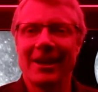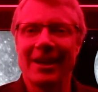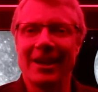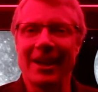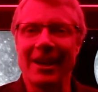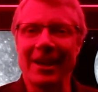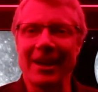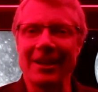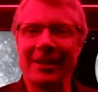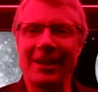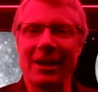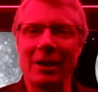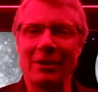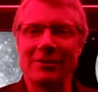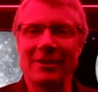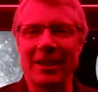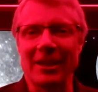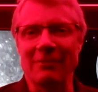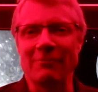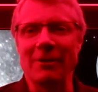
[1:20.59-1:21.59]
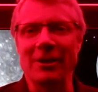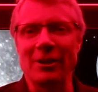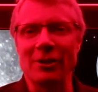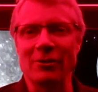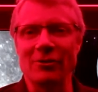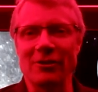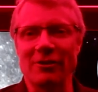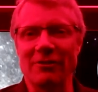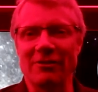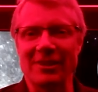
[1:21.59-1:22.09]
And taking
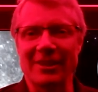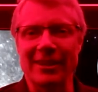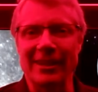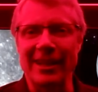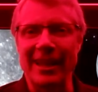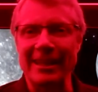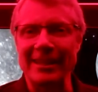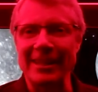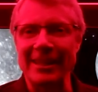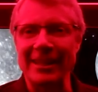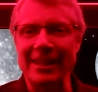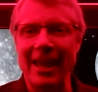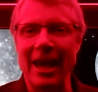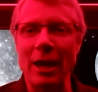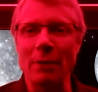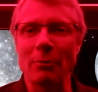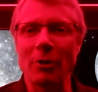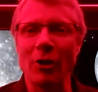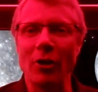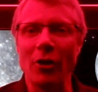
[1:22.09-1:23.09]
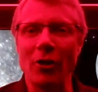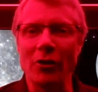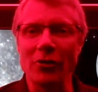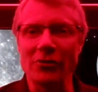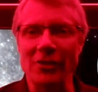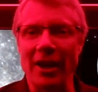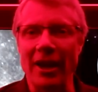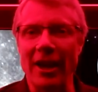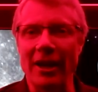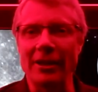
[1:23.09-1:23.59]
videos of connecting cables
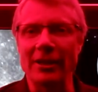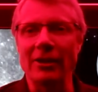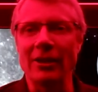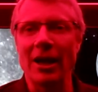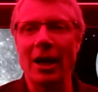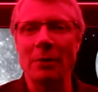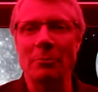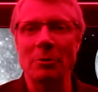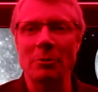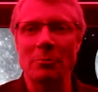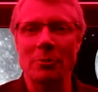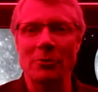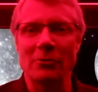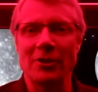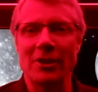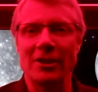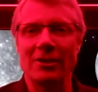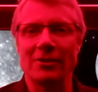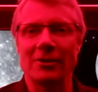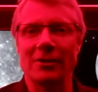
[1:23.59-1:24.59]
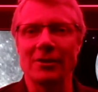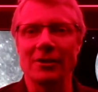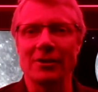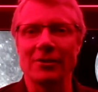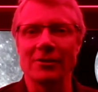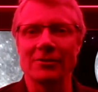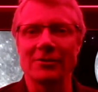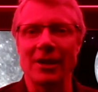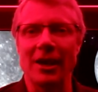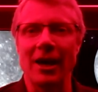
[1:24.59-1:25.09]
and alignment
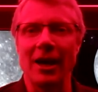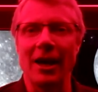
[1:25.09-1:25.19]
procedures,